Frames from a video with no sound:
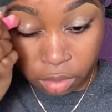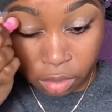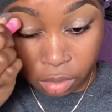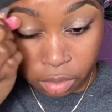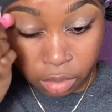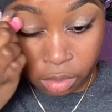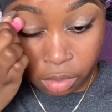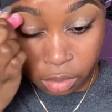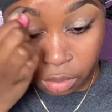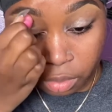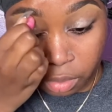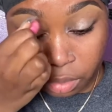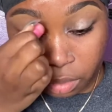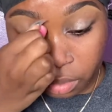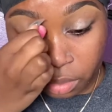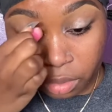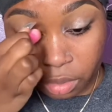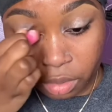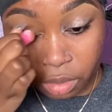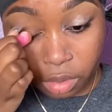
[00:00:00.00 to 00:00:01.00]
Love it.
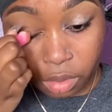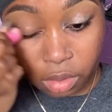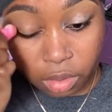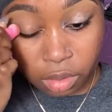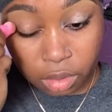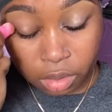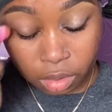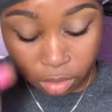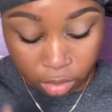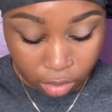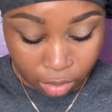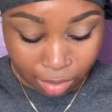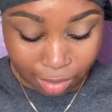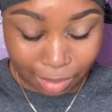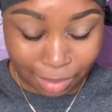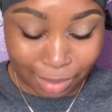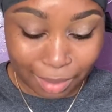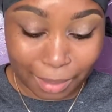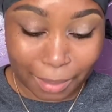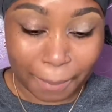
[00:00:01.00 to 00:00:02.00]
It's really a great
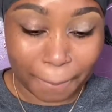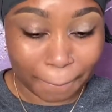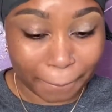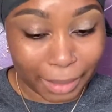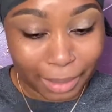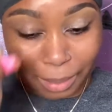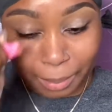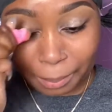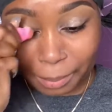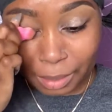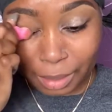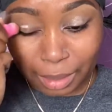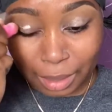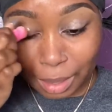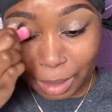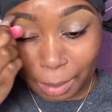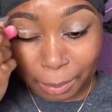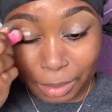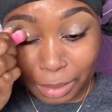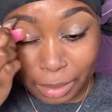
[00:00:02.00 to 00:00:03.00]
base for any eyeshadow
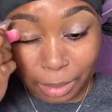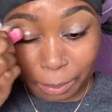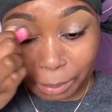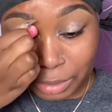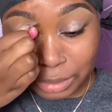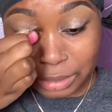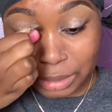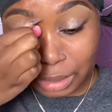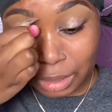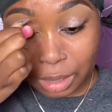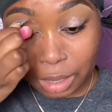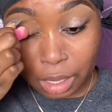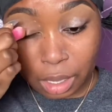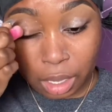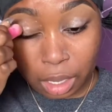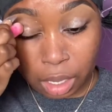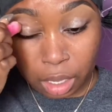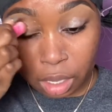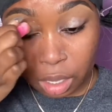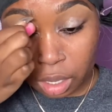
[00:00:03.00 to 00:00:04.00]
that you place on top of
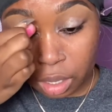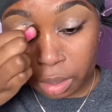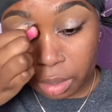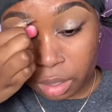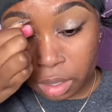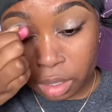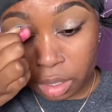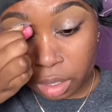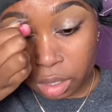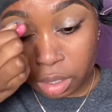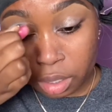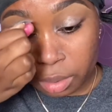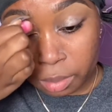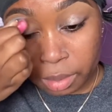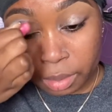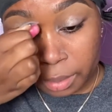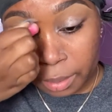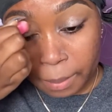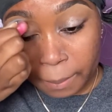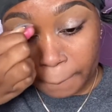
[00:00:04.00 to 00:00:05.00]
it.
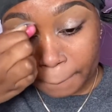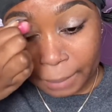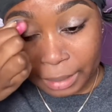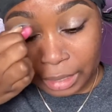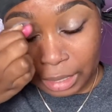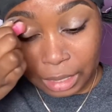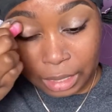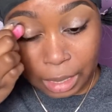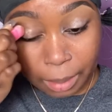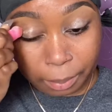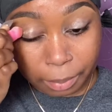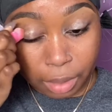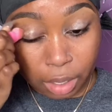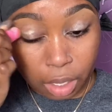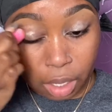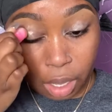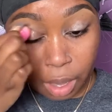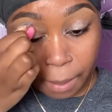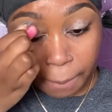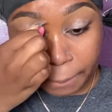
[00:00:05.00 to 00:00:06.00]
Now, after
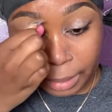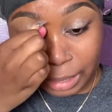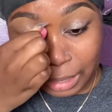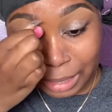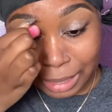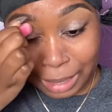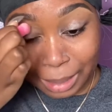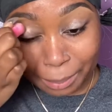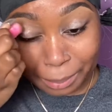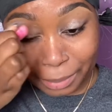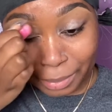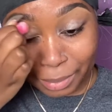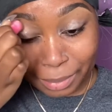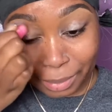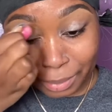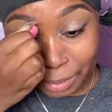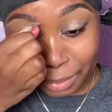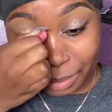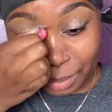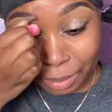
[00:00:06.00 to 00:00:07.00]
I've blended that with my
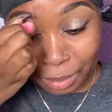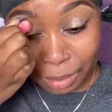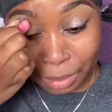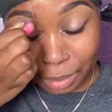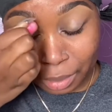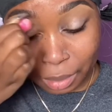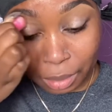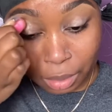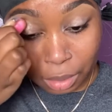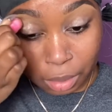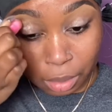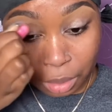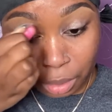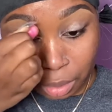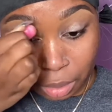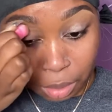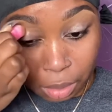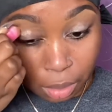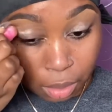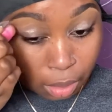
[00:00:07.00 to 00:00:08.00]
itsy bitsy
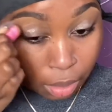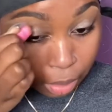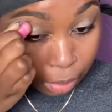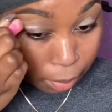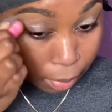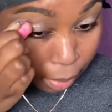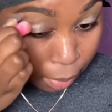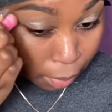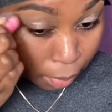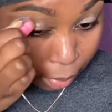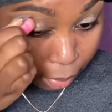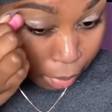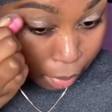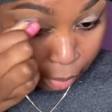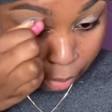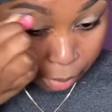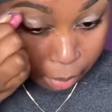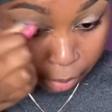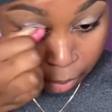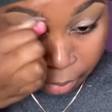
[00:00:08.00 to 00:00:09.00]
teeny weeny beauty
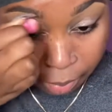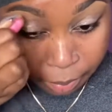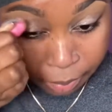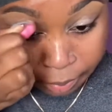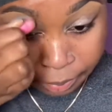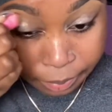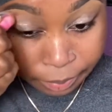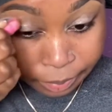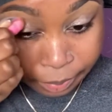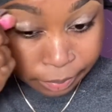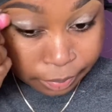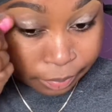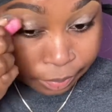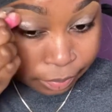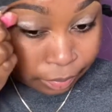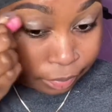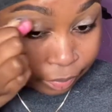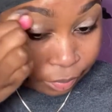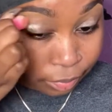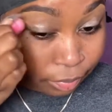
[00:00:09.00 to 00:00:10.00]
blender,
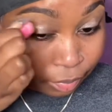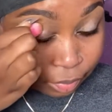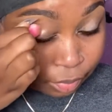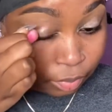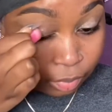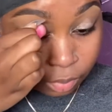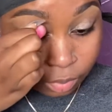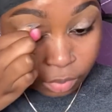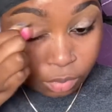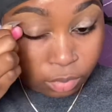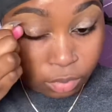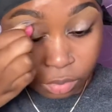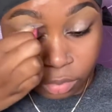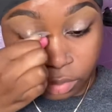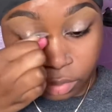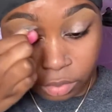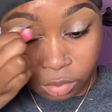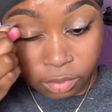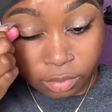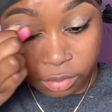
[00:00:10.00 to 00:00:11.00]
I'm going to move on to
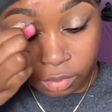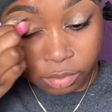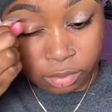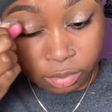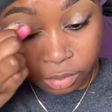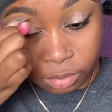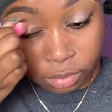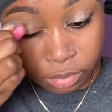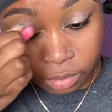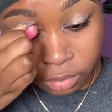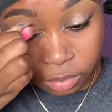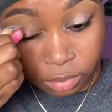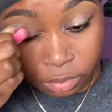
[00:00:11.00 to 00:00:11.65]
my face.